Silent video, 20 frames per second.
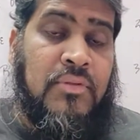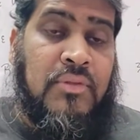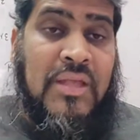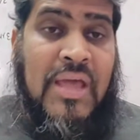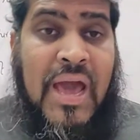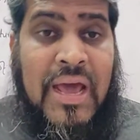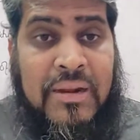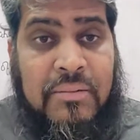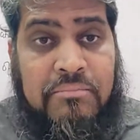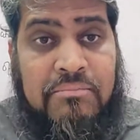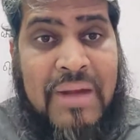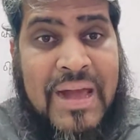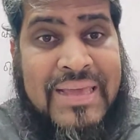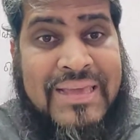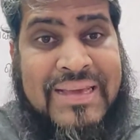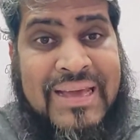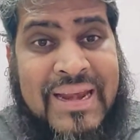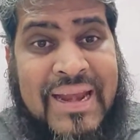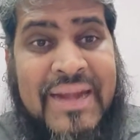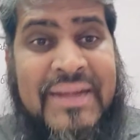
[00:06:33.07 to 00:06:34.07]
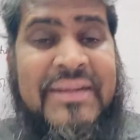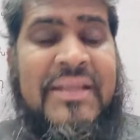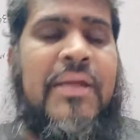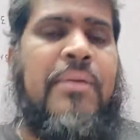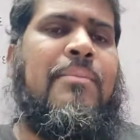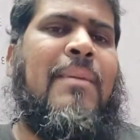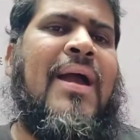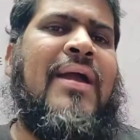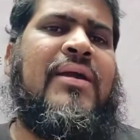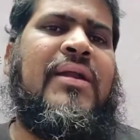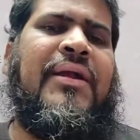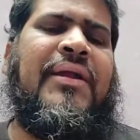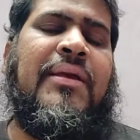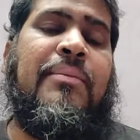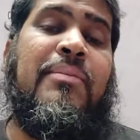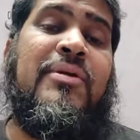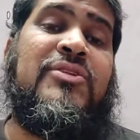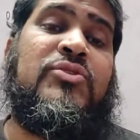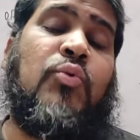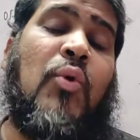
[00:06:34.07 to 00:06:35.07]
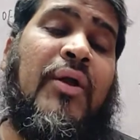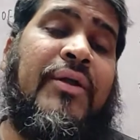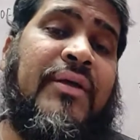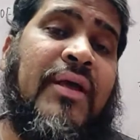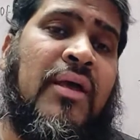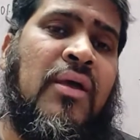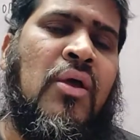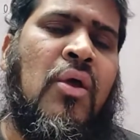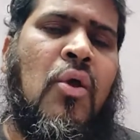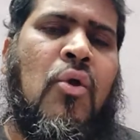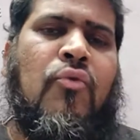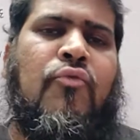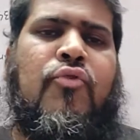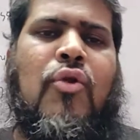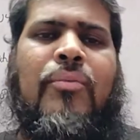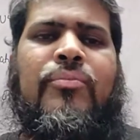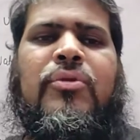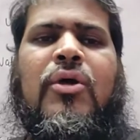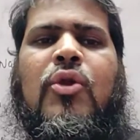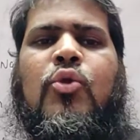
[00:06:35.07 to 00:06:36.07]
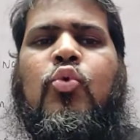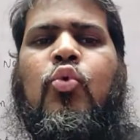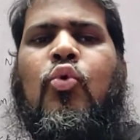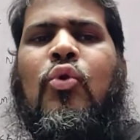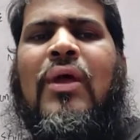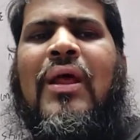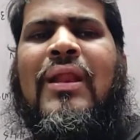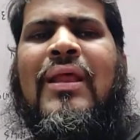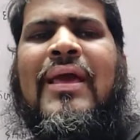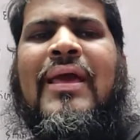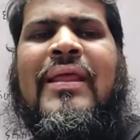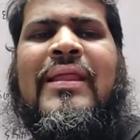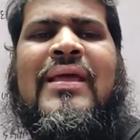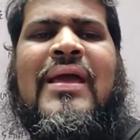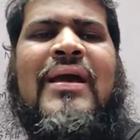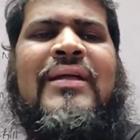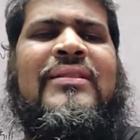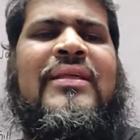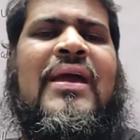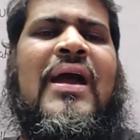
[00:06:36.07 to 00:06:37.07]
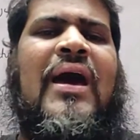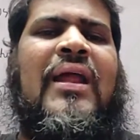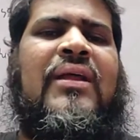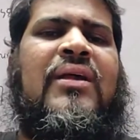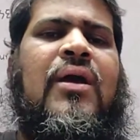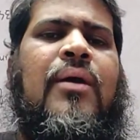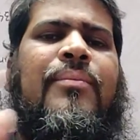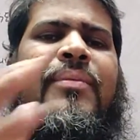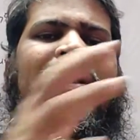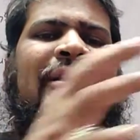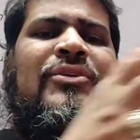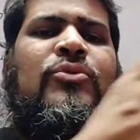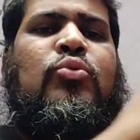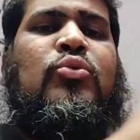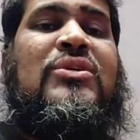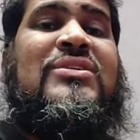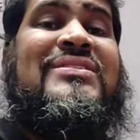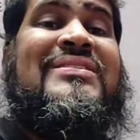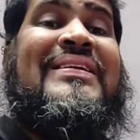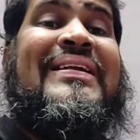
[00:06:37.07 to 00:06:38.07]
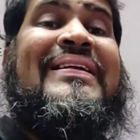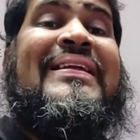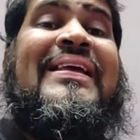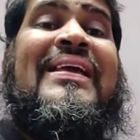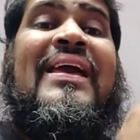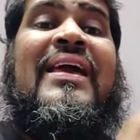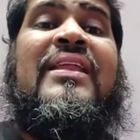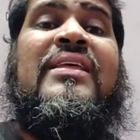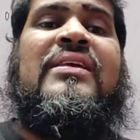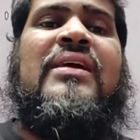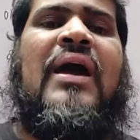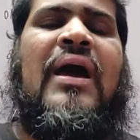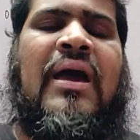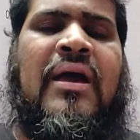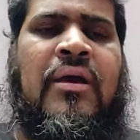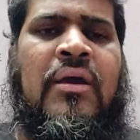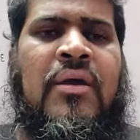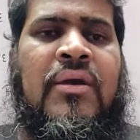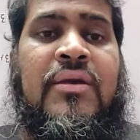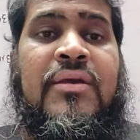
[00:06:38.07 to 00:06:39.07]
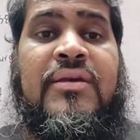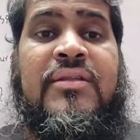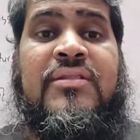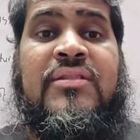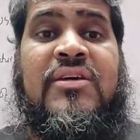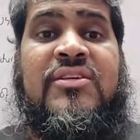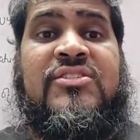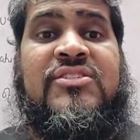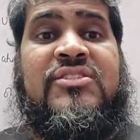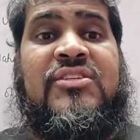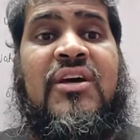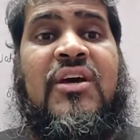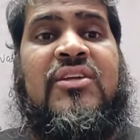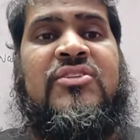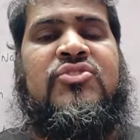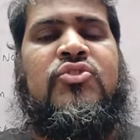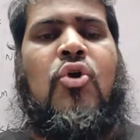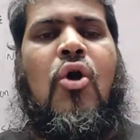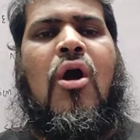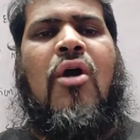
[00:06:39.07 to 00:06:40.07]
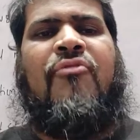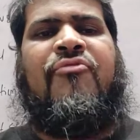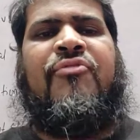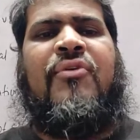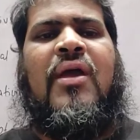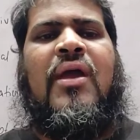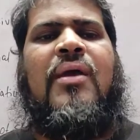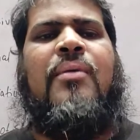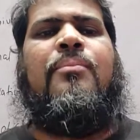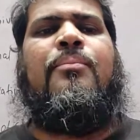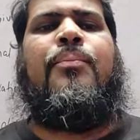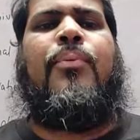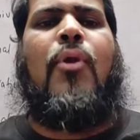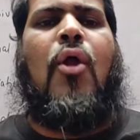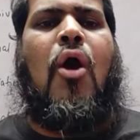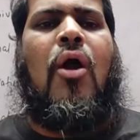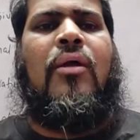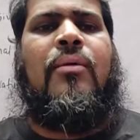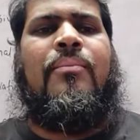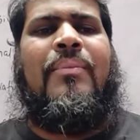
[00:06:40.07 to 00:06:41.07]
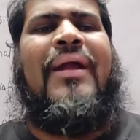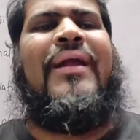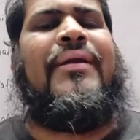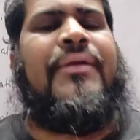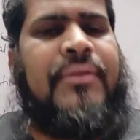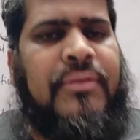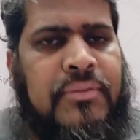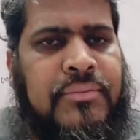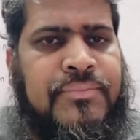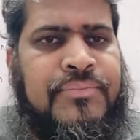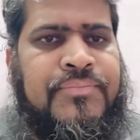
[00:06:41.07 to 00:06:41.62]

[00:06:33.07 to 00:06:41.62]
They are migrating. Migrating means what? From the rural area, they are coming to the city area in the search of employment.